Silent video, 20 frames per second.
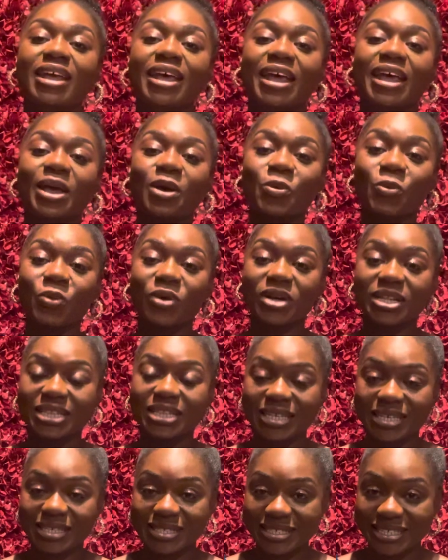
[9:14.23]
And what
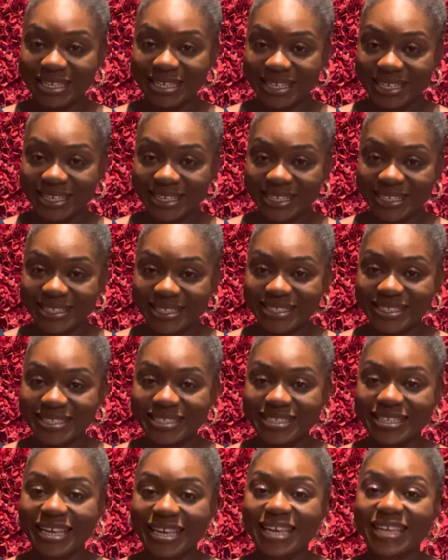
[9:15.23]
this is
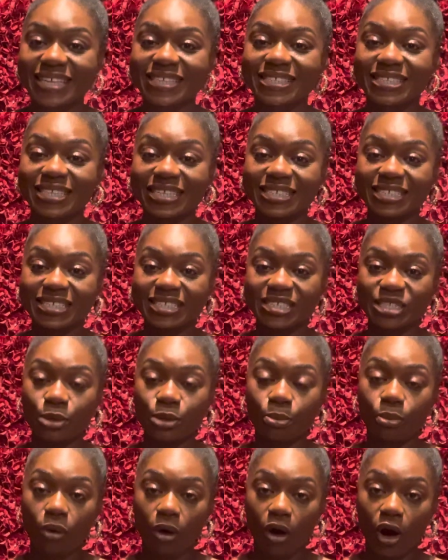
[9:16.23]

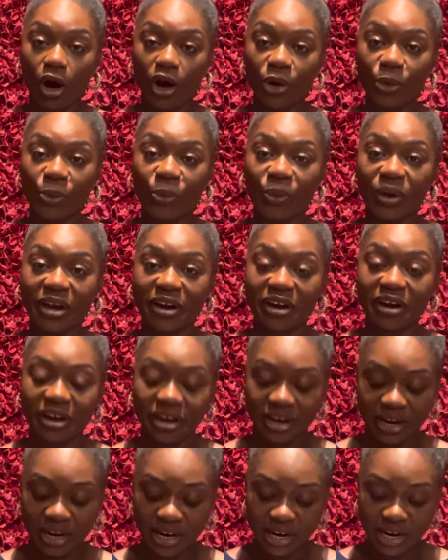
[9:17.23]
the part
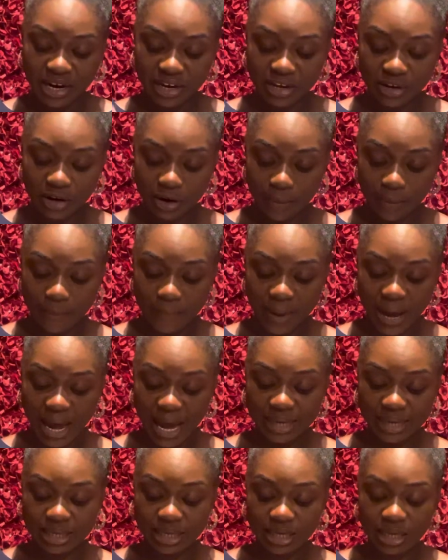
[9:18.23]
where your
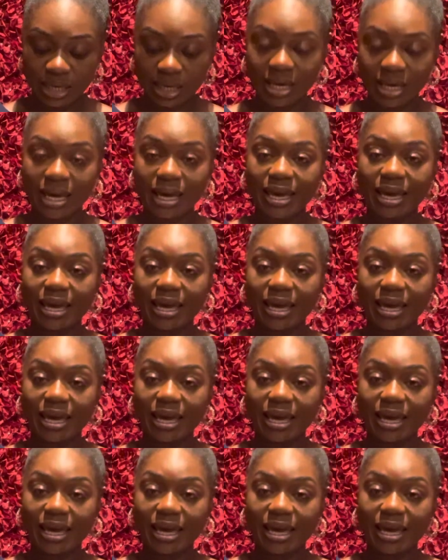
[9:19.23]
body